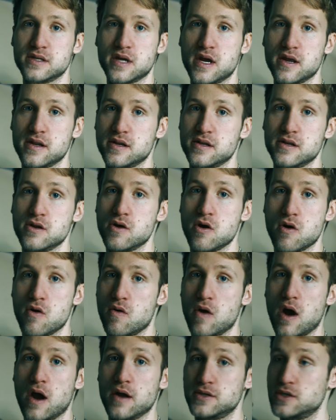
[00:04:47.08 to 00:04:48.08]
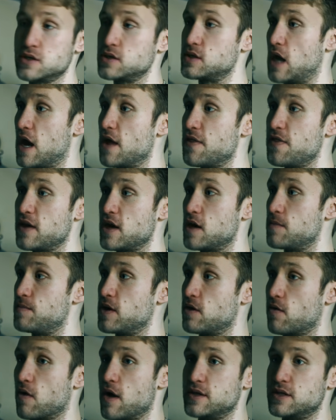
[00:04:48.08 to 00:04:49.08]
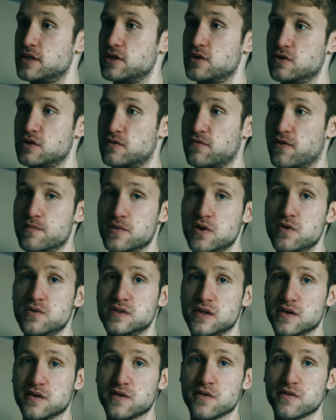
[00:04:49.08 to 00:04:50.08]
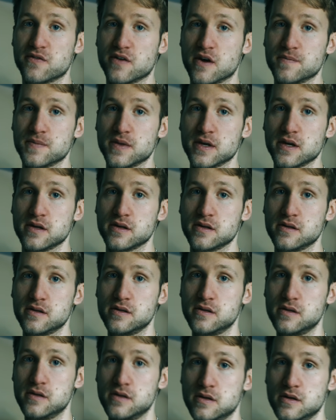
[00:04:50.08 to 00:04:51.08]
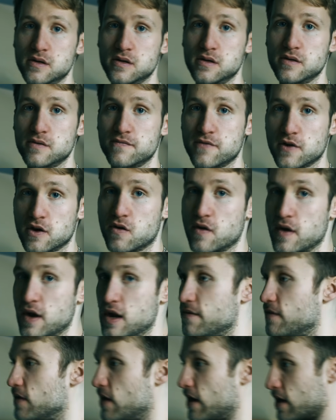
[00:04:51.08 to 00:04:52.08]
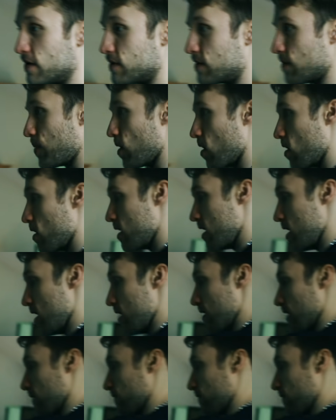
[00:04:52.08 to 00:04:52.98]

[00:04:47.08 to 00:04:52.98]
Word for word: not. No, I just I think it'd be great to use for music or something. for creative, yeah. like at the party and